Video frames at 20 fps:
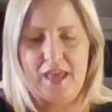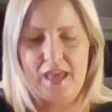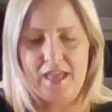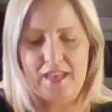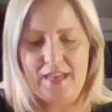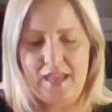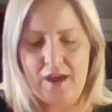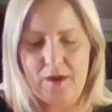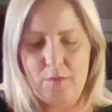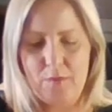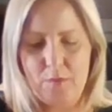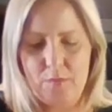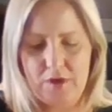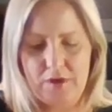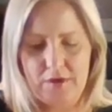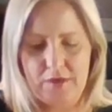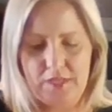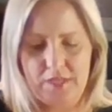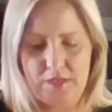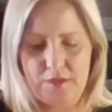Now we're
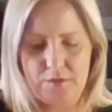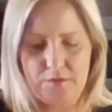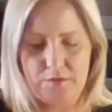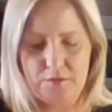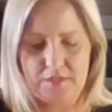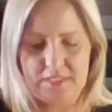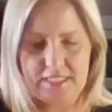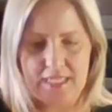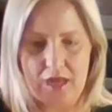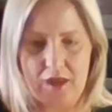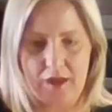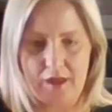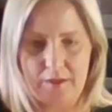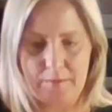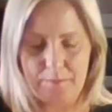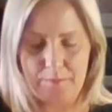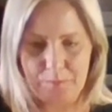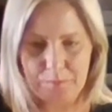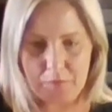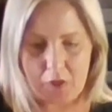going to use
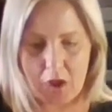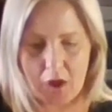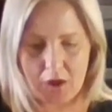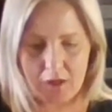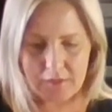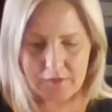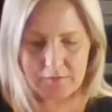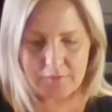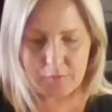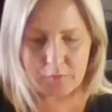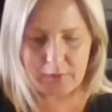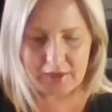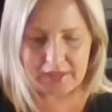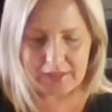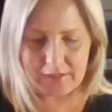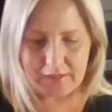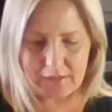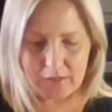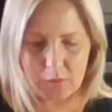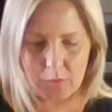olive
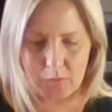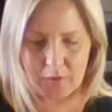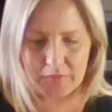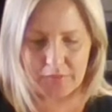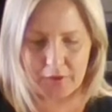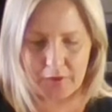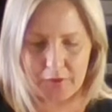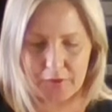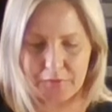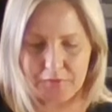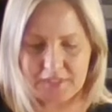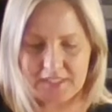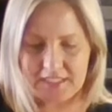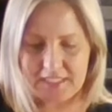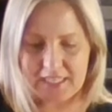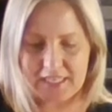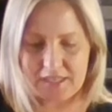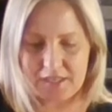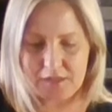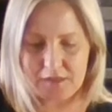oil, or the host
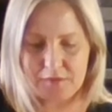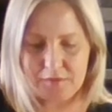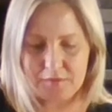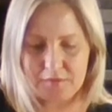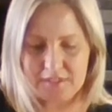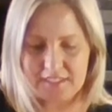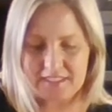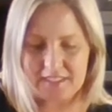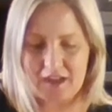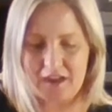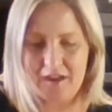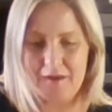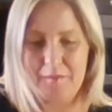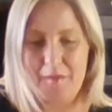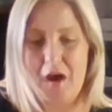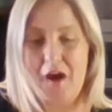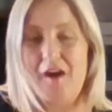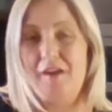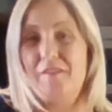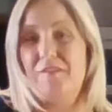can use
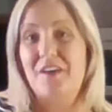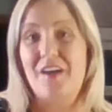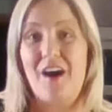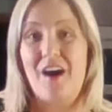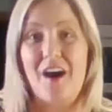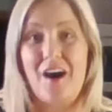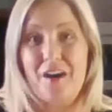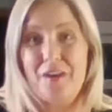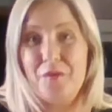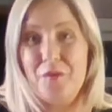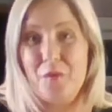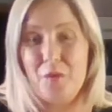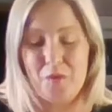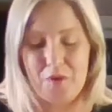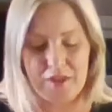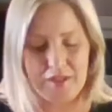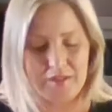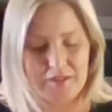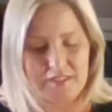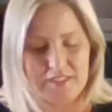avocado
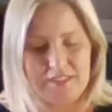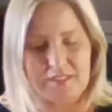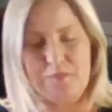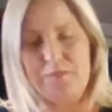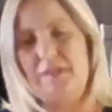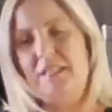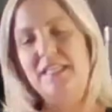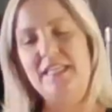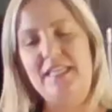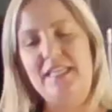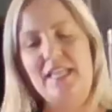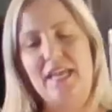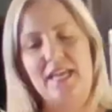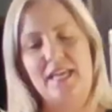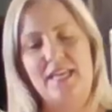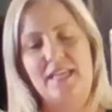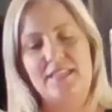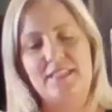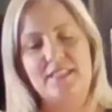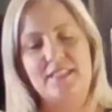oil is really
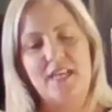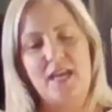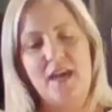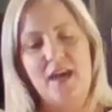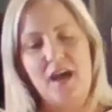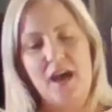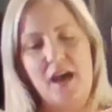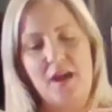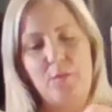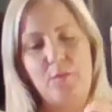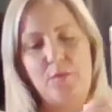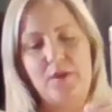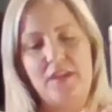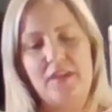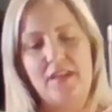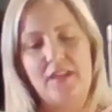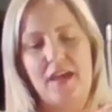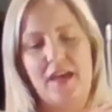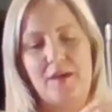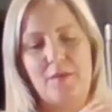nice. I would
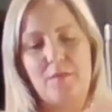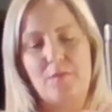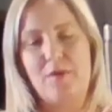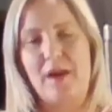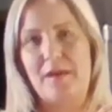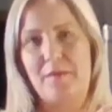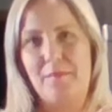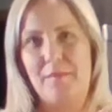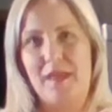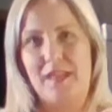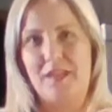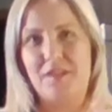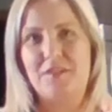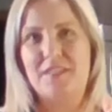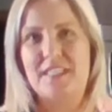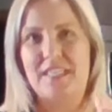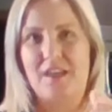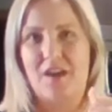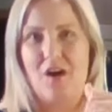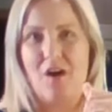recommend
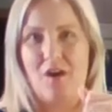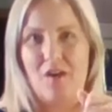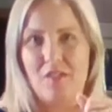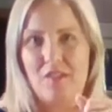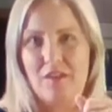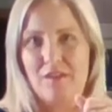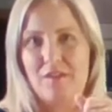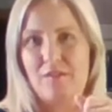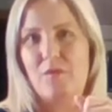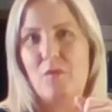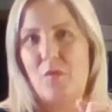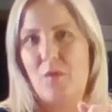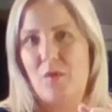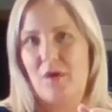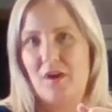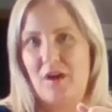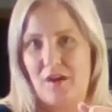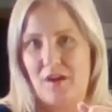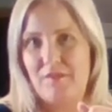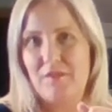using olive
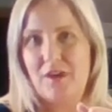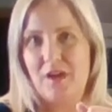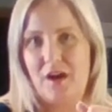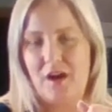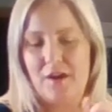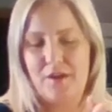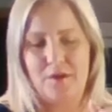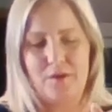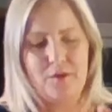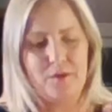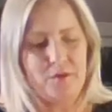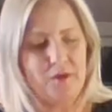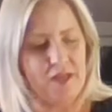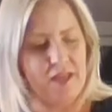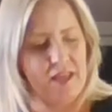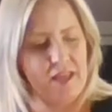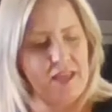or avocado.